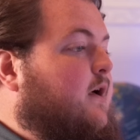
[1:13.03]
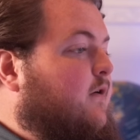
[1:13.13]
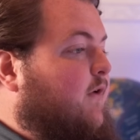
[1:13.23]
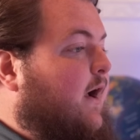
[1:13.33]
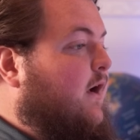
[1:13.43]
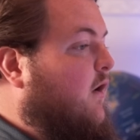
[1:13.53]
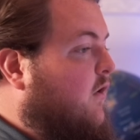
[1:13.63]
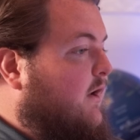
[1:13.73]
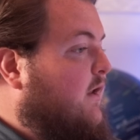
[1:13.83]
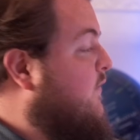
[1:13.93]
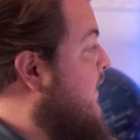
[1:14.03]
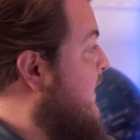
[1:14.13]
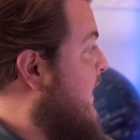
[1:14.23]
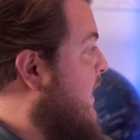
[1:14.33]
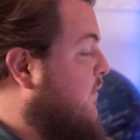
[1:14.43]
via our
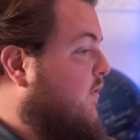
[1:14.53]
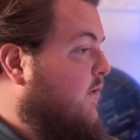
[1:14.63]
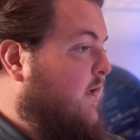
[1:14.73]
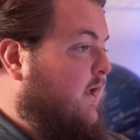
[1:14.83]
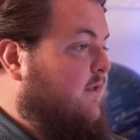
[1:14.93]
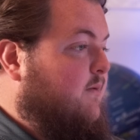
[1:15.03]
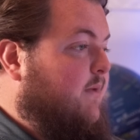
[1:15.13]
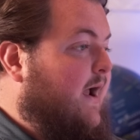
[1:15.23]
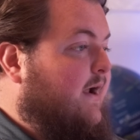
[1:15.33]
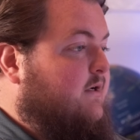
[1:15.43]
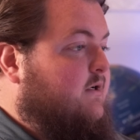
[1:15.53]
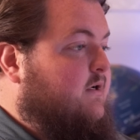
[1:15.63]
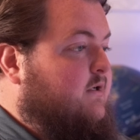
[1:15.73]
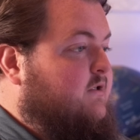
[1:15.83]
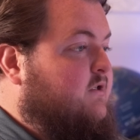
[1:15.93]
Ethernet cable in the back.
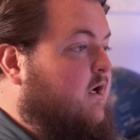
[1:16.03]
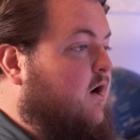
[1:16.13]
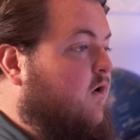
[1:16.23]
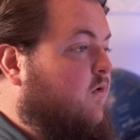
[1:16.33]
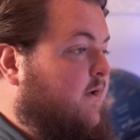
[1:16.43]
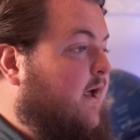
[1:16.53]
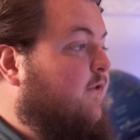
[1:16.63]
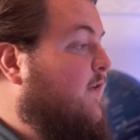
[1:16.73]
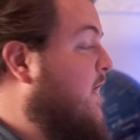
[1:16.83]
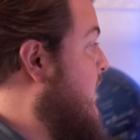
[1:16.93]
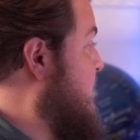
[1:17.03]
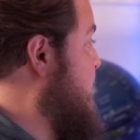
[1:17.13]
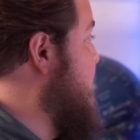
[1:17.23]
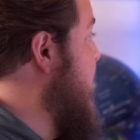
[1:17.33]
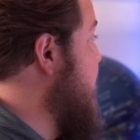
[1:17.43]
So now that the
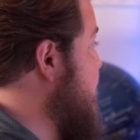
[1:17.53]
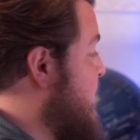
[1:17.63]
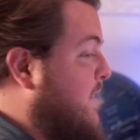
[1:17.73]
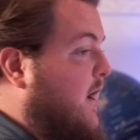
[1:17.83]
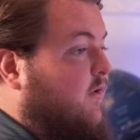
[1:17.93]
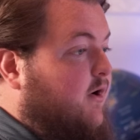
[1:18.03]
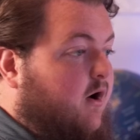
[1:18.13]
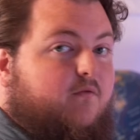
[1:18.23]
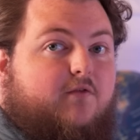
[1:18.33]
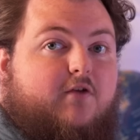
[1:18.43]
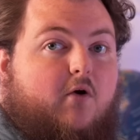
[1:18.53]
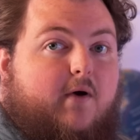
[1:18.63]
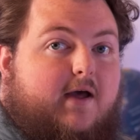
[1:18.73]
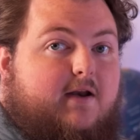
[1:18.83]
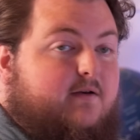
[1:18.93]
console's actually powered on, let's go
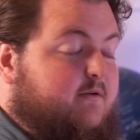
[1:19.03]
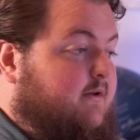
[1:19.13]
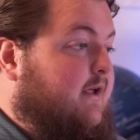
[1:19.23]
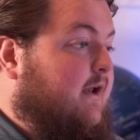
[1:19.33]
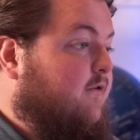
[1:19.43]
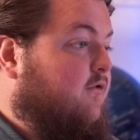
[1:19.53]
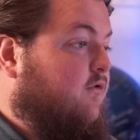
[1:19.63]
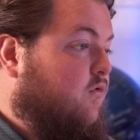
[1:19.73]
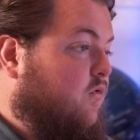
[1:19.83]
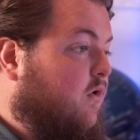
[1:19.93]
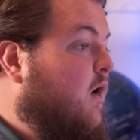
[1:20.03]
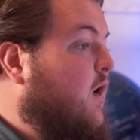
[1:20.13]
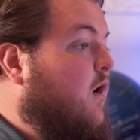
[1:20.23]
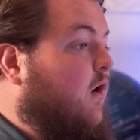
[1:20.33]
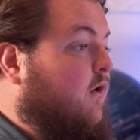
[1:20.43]
ahead and get into
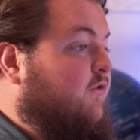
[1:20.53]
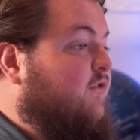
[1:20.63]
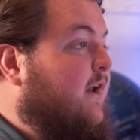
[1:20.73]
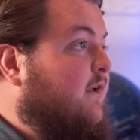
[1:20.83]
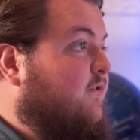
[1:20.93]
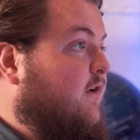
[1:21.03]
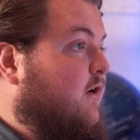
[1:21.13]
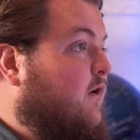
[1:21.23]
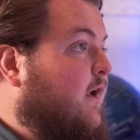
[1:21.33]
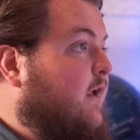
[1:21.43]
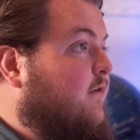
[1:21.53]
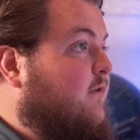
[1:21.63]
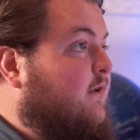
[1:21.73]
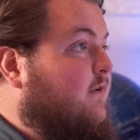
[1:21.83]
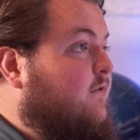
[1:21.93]
our settings here,
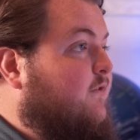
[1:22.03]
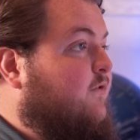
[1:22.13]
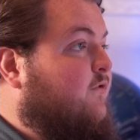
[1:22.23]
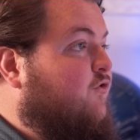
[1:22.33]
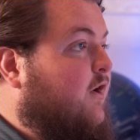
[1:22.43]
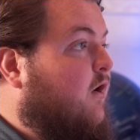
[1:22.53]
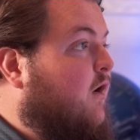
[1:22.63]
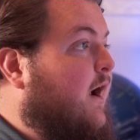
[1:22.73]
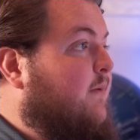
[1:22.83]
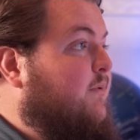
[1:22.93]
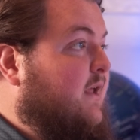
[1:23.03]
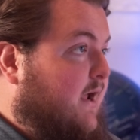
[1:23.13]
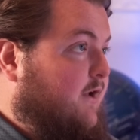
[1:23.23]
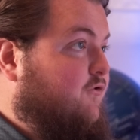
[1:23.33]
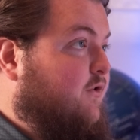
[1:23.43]
and let's check our IP
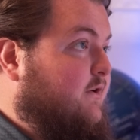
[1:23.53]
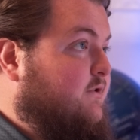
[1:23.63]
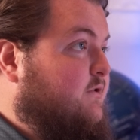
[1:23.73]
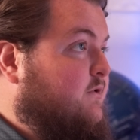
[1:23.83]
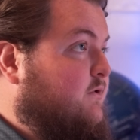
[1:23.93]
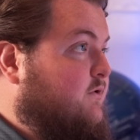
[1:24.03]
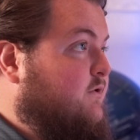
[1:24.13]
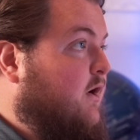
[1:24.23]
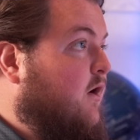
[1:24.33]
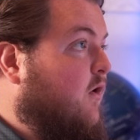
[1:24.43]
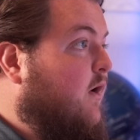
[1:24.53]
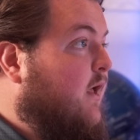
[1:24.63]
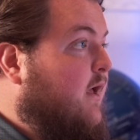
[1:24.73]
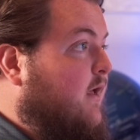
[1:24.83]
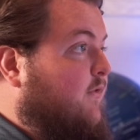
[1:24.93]
address. So
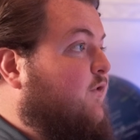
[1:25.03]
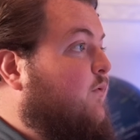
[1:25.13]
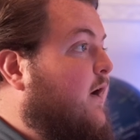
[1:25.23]
this will